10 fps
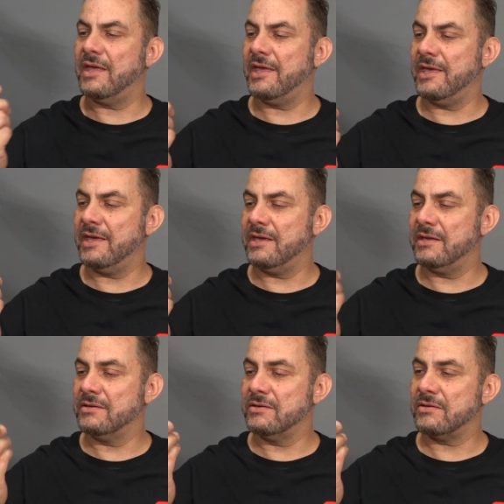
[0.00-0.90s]

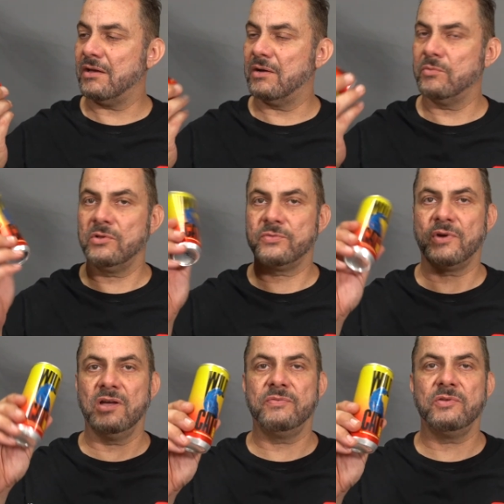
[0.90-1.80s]
And I will
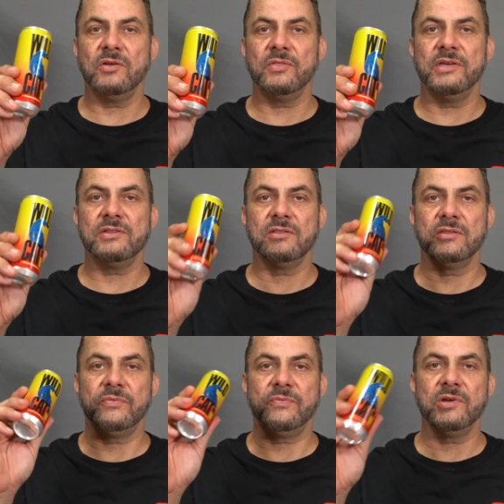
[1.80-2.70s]
throw a few of these in
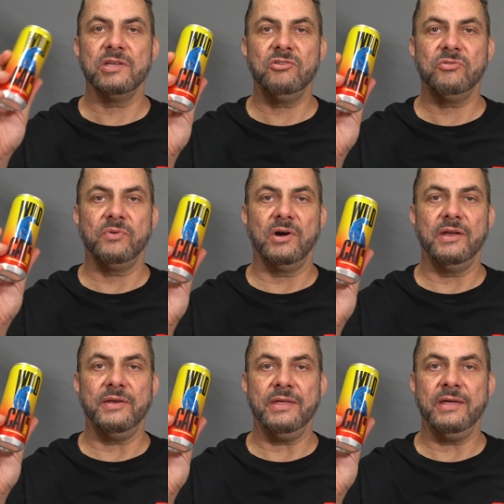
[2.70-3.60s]
the fridge
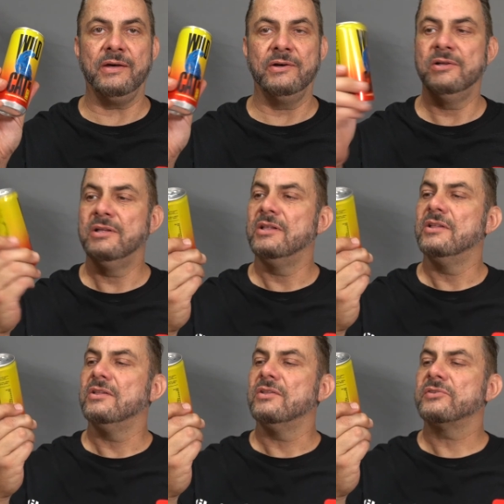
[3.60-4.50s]
right now
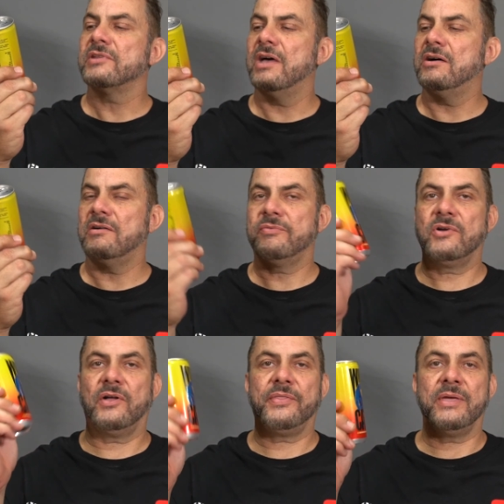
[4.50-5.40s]
so I've
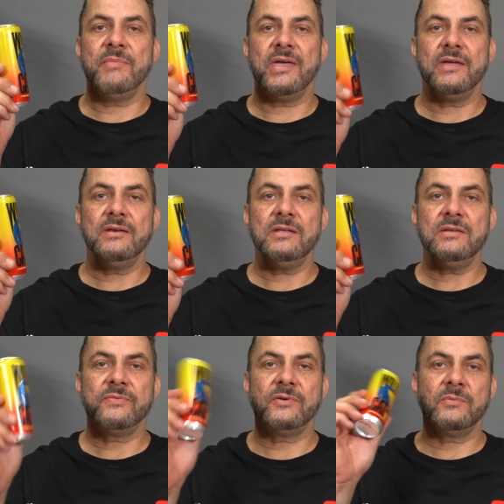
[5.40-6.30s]
got them handy
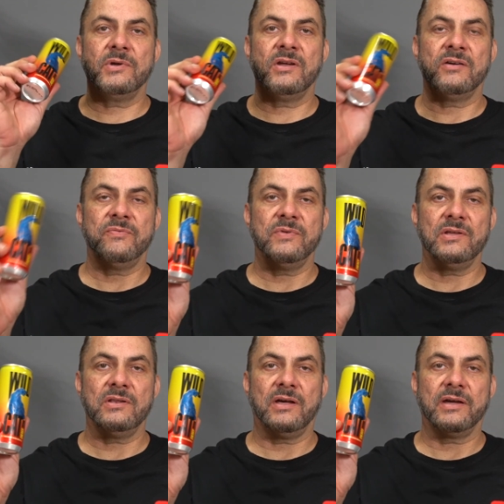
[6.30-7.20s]
for when I
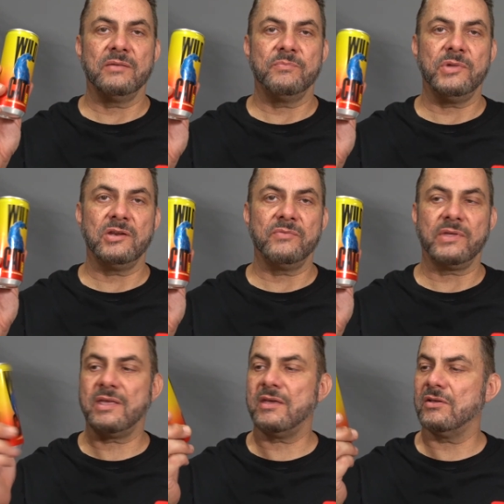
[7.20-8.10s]
feel like a bit of a
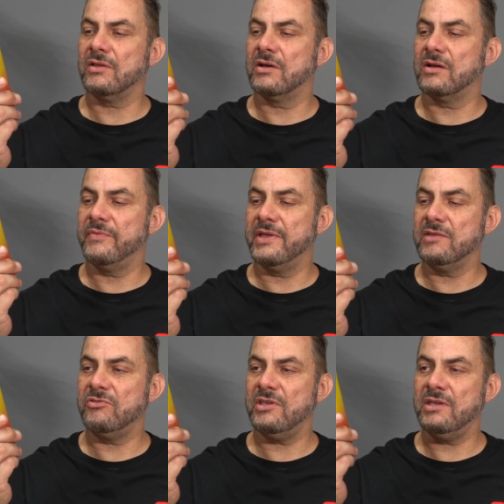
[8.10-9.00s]
kick along of
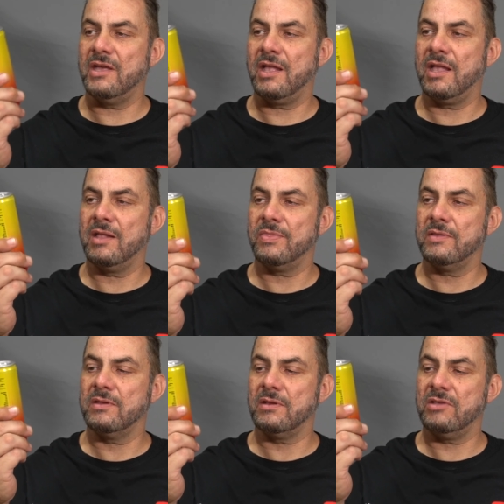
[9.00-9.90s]
energy and the
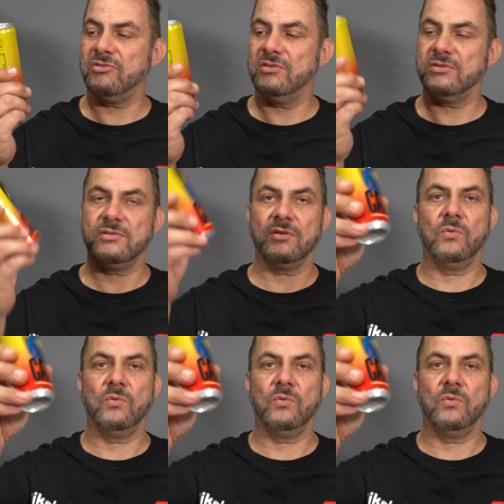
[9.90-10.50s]
delicious